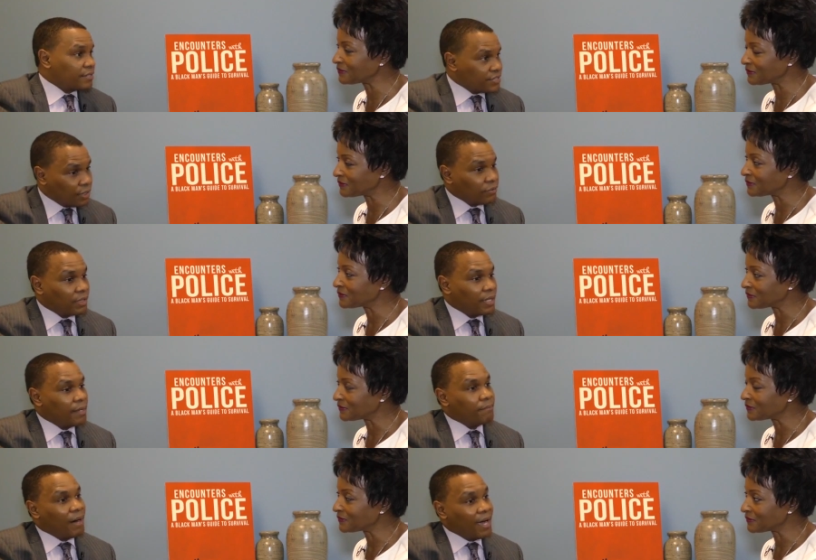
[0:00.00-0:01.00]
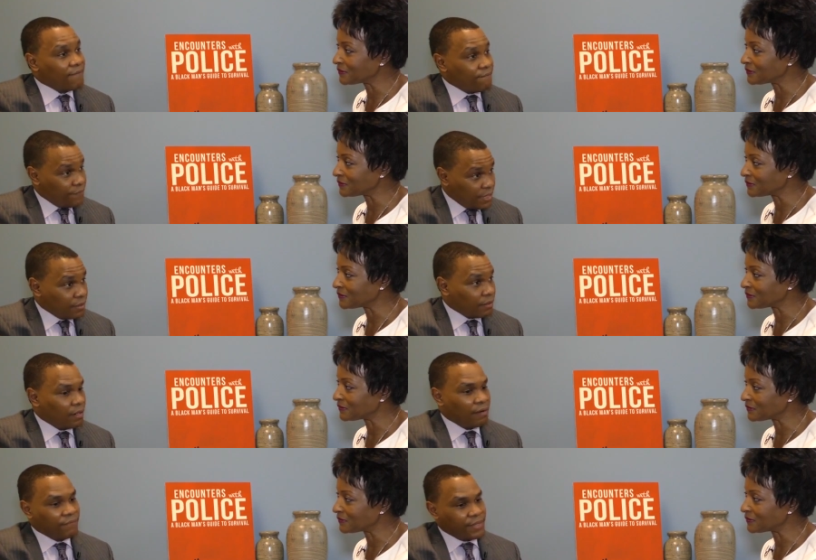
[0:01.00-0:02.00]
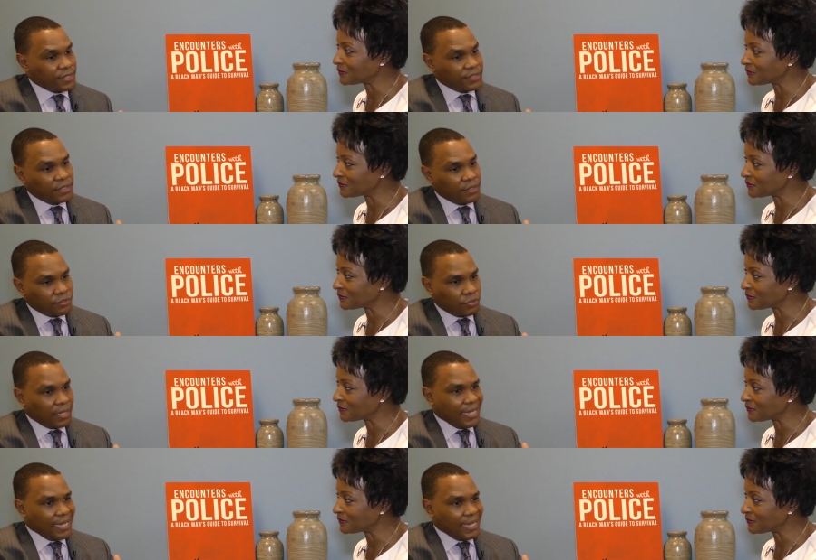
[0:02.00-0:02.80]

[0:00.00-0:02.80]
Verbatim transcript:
Speaker 1: And certainly my fear of this sort of